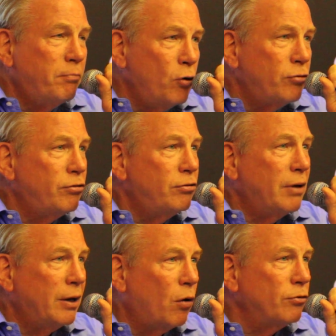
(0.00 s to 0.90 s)
of
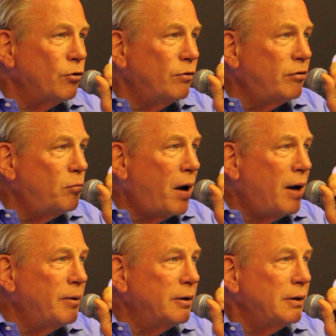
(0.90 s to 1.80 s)
Bush and also of
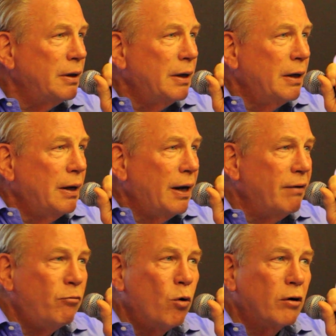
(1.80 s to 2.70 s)
Obama
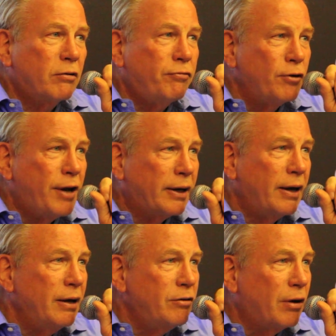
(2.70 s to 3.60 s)
have worked for
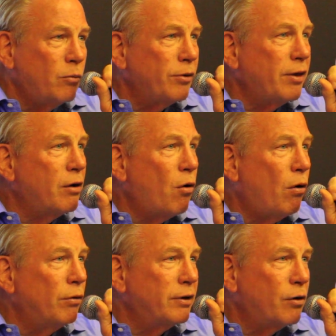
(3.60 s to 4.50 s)
decades on what they
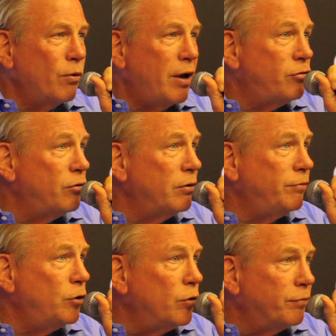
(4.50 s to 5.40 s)
call the creation
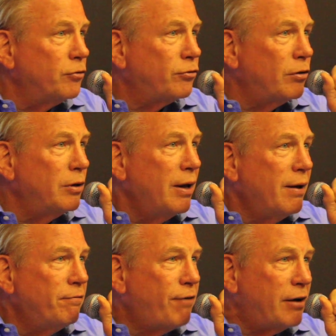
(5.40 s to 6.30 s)
of universal
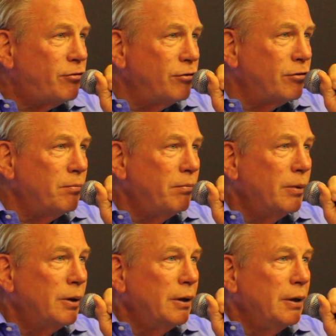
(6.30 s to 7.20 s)

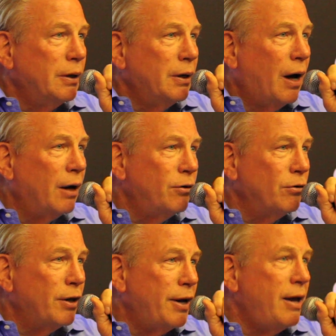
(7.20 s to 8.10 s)
fascism
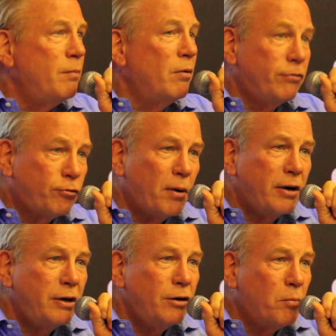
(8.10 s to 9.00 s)
under the name of
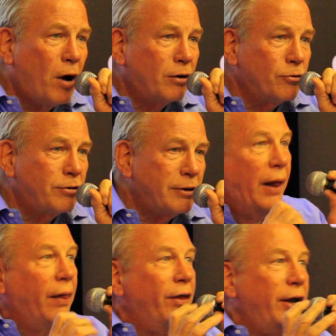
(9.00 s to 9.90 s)
spreading democracy.
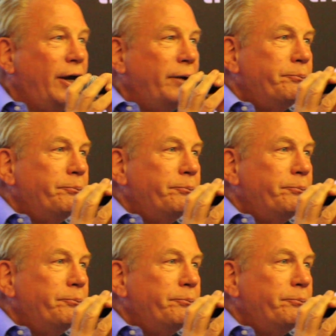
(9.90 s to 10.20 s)
The